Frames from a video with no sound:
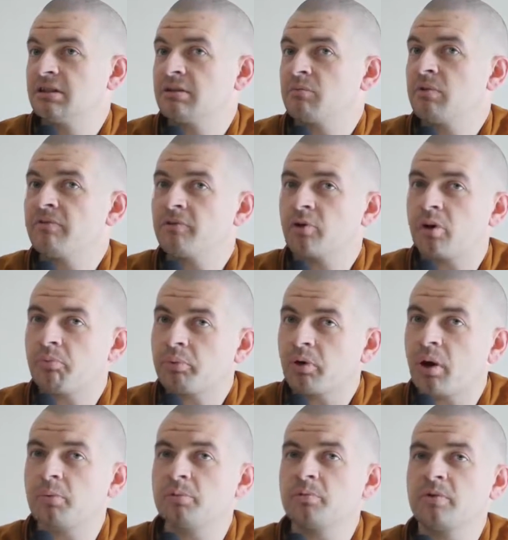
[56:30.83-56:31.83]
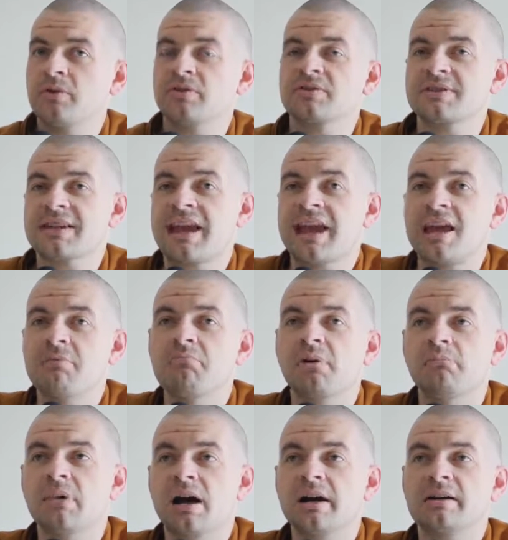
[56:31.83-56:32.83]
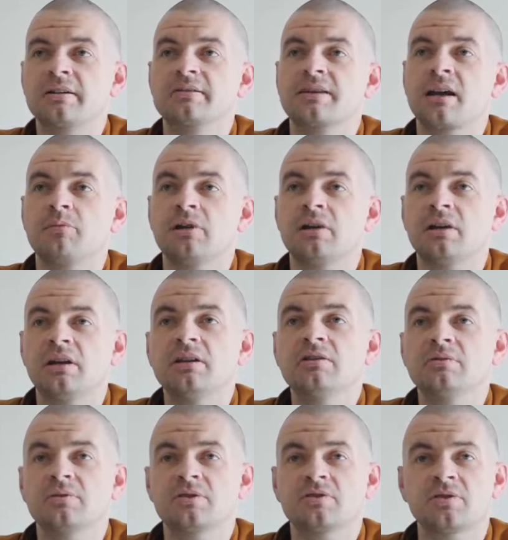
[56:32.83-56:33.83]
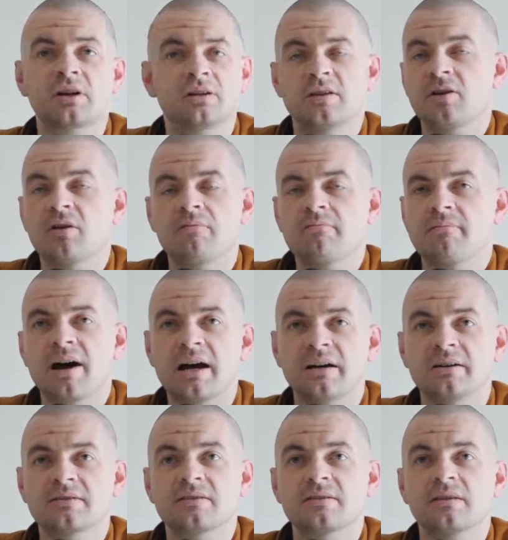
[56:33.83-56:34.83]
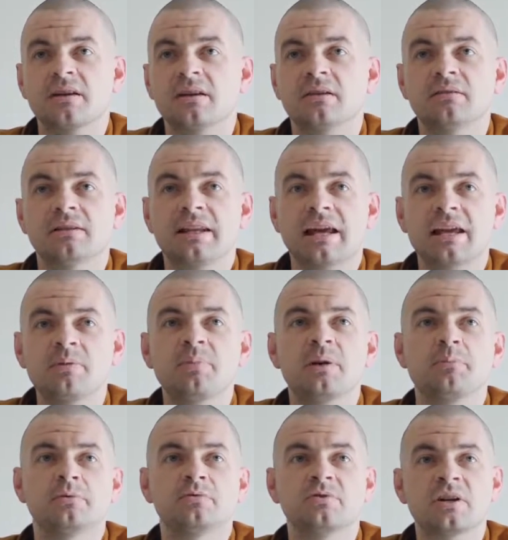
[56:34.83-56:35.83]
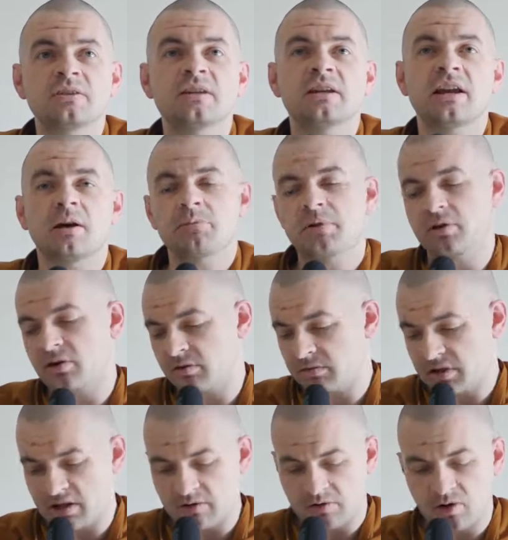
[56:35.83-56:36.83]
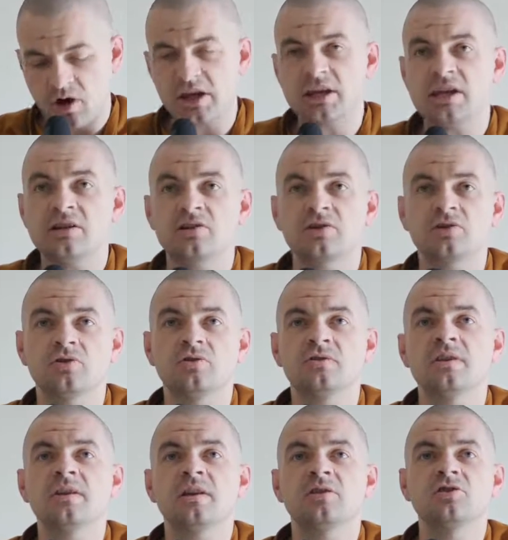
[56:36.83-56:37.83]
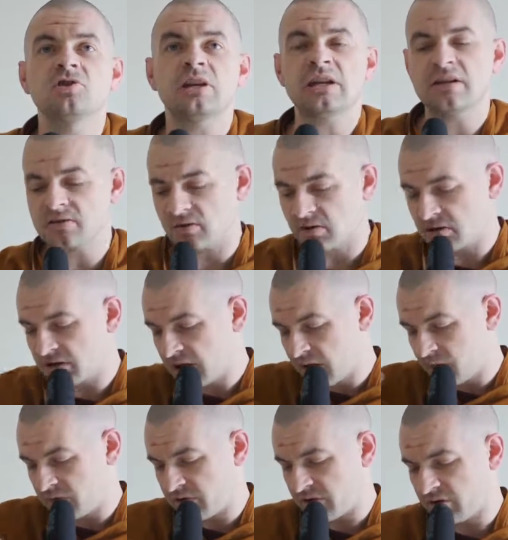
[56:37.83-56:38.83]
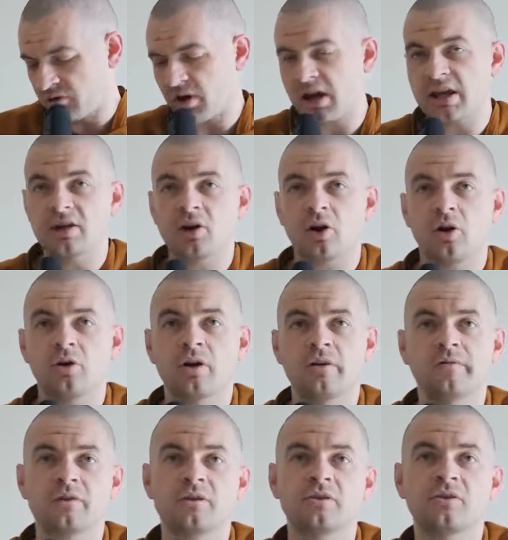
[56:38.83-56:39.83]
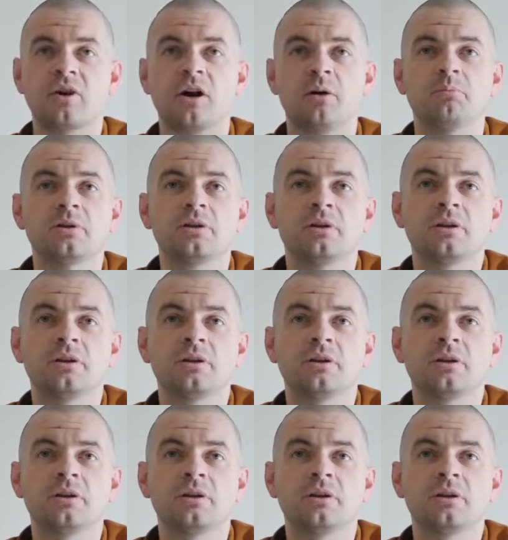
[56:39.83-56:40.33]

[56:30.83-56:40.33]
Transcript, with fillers: We've got problem with scam monks coming into Australia. They're not monks, they're lay people dressing up. They've got their Nike shoes and their jeans on with a grey coat over the top,